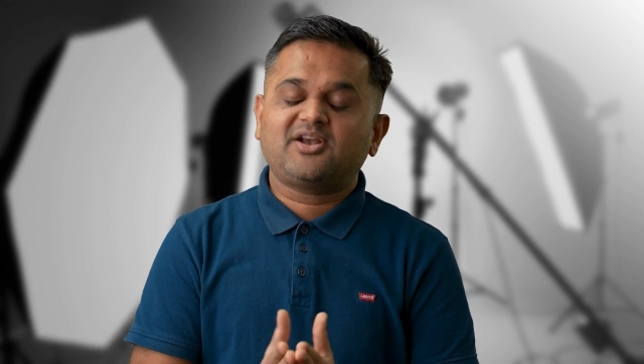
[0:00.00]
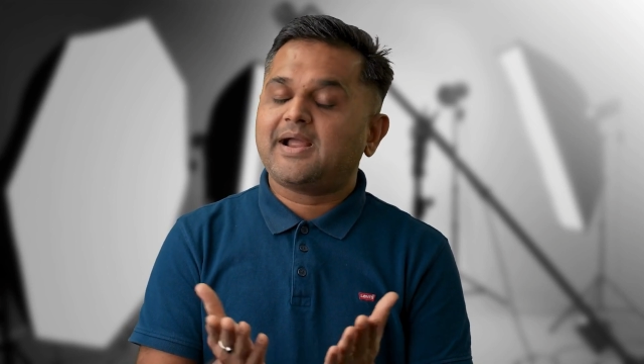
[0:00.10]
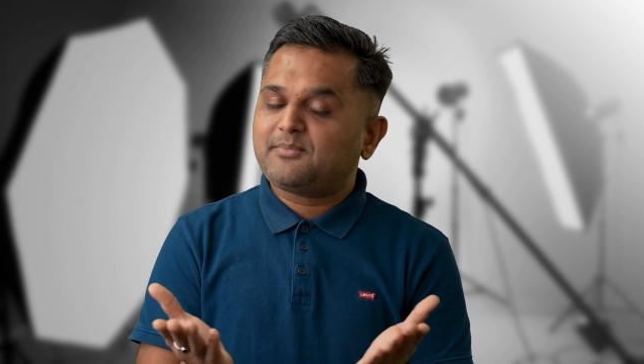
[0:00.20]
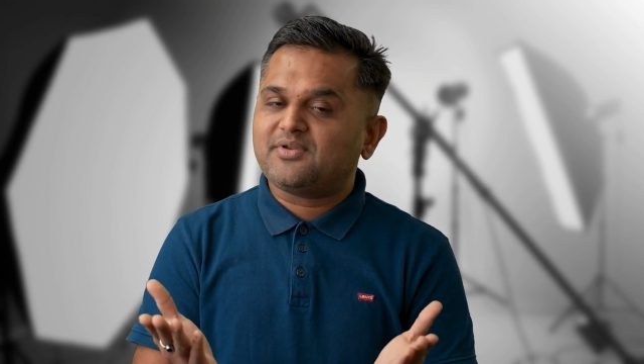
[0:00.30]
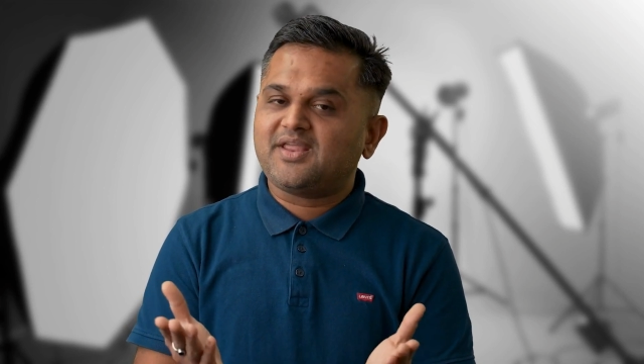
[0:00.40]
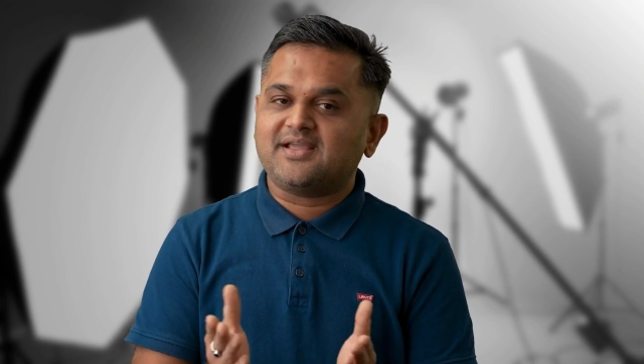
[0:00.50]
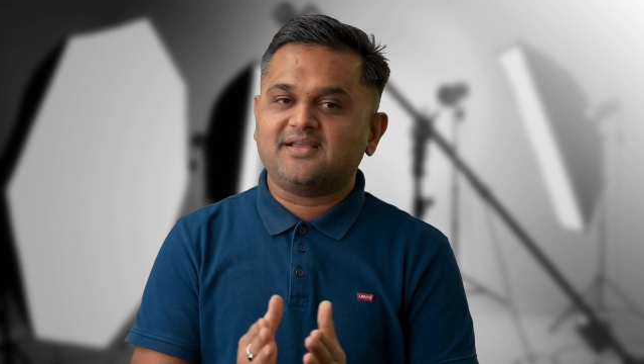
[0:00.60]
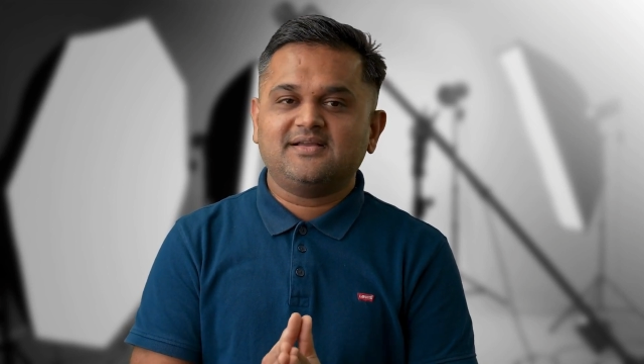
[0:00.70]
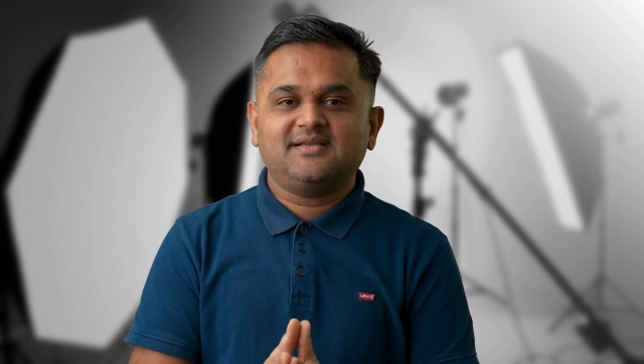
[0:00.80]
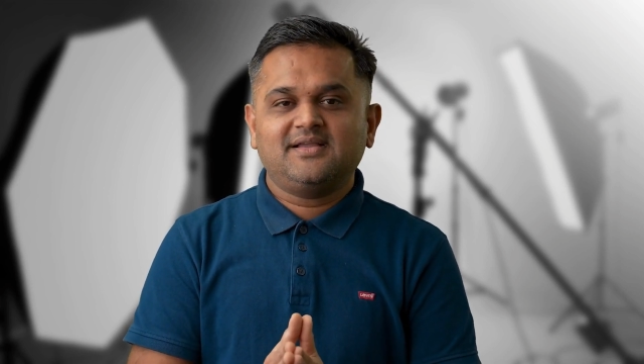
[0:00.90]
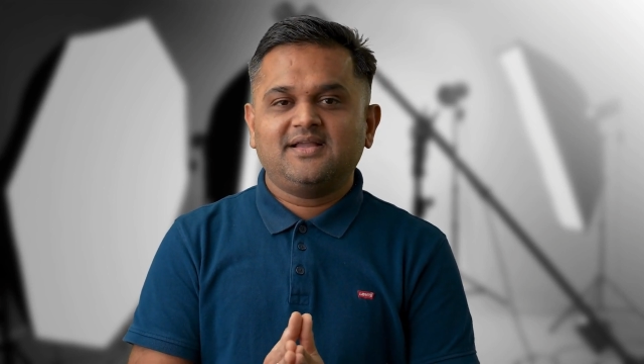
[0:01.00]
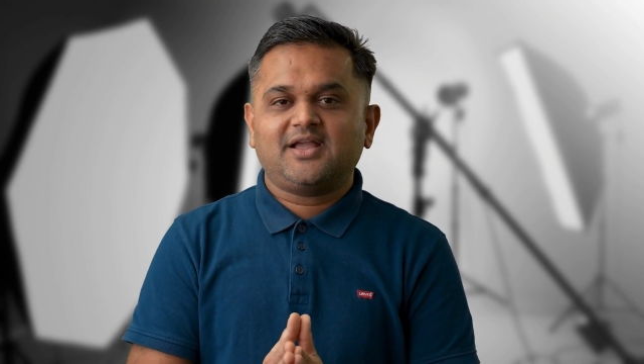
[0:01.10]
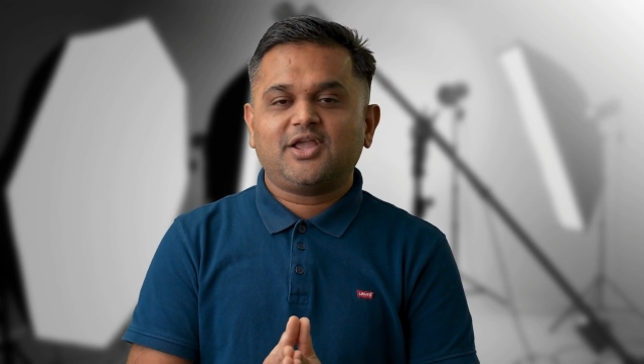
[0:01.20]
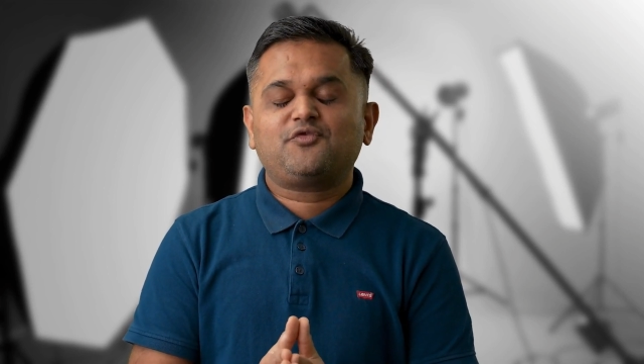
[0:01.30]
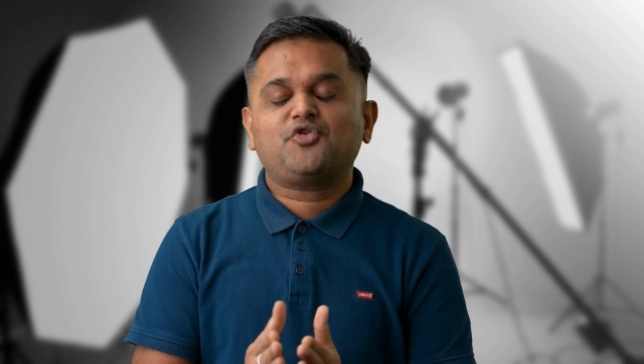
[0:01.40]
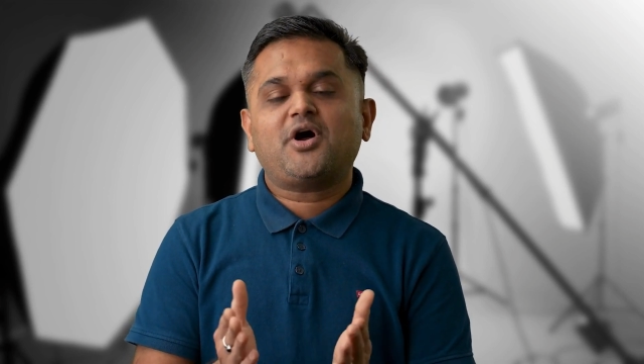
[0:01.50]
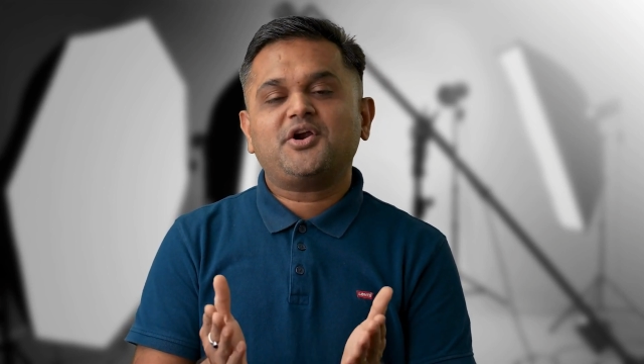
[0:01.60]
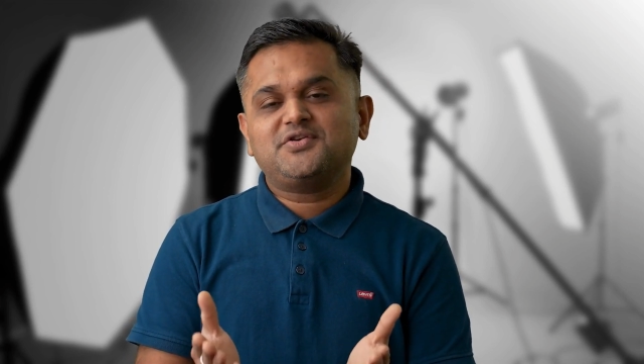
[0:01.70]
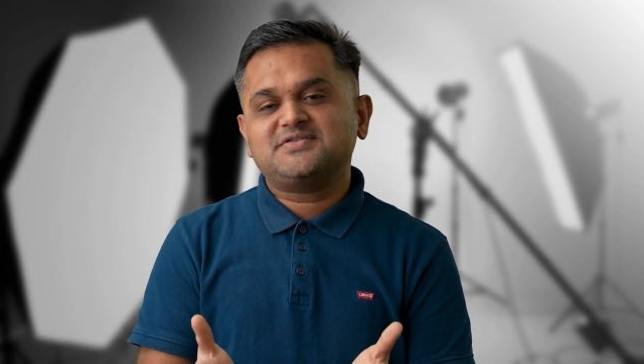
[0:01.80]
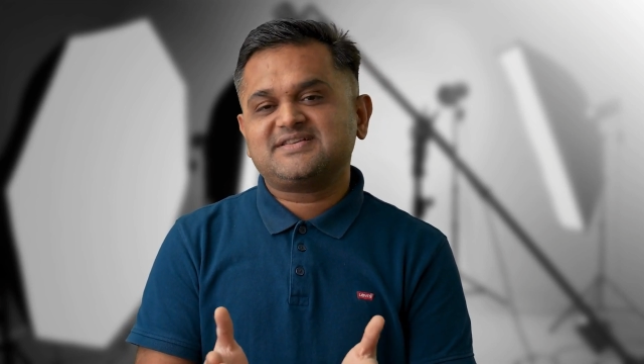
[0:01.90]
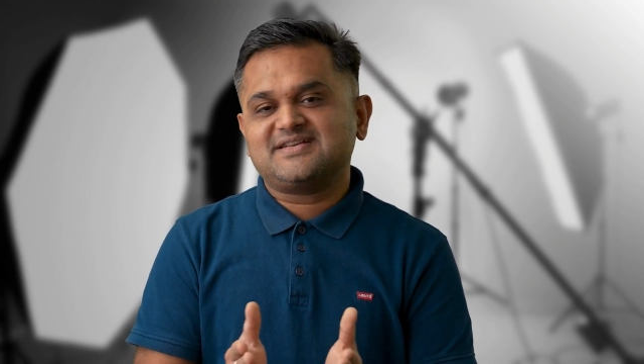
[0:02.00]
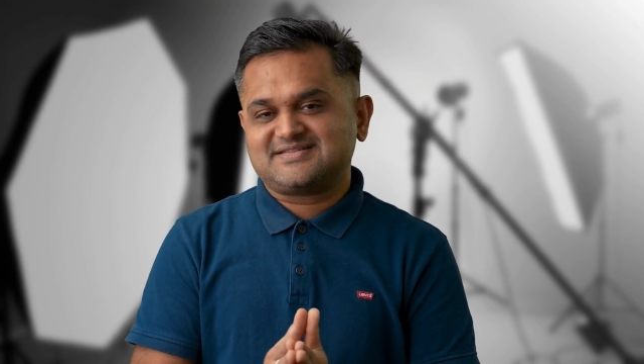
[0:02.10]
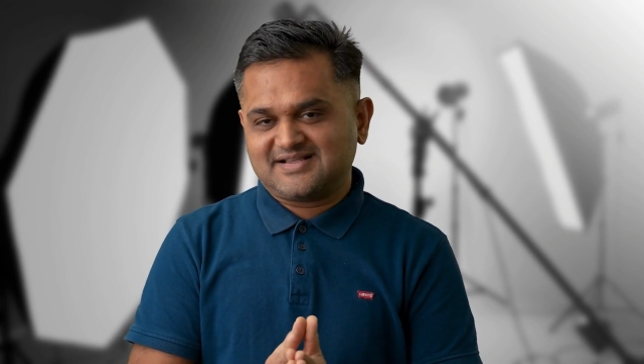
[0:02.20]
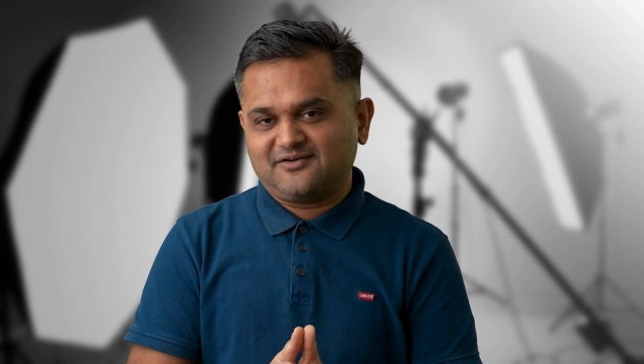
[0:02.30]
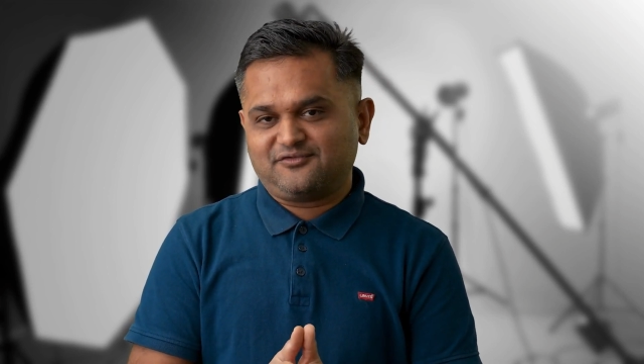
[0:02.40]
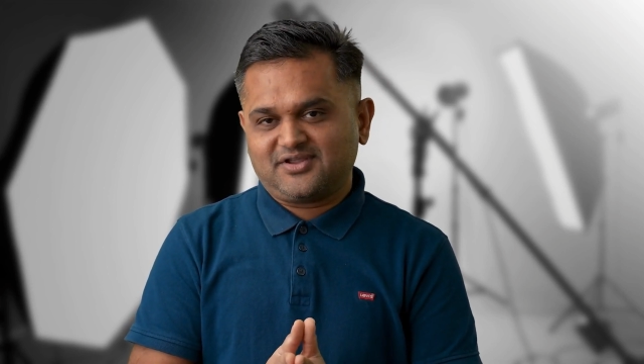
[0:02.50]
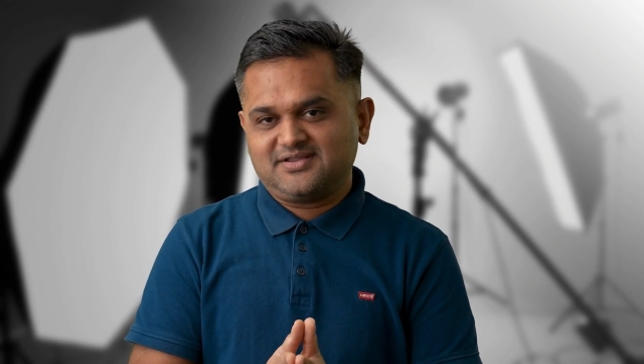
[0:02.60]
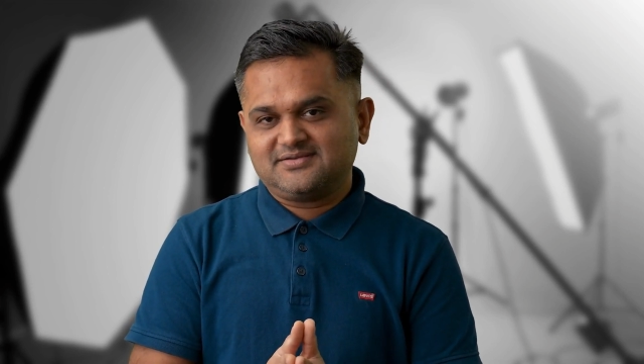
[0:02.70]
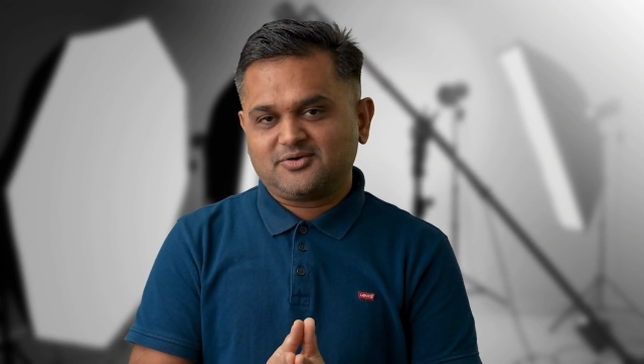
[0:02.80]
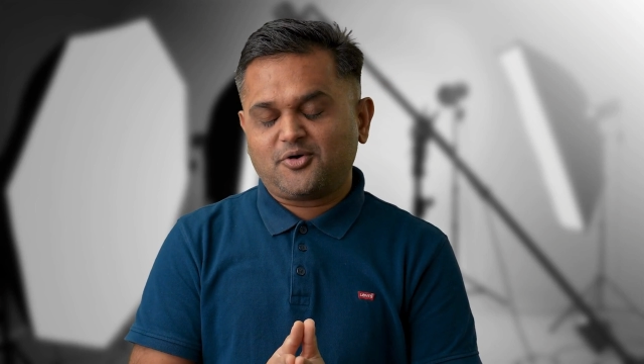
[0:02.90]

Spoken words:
Time to think. If you are using a selfie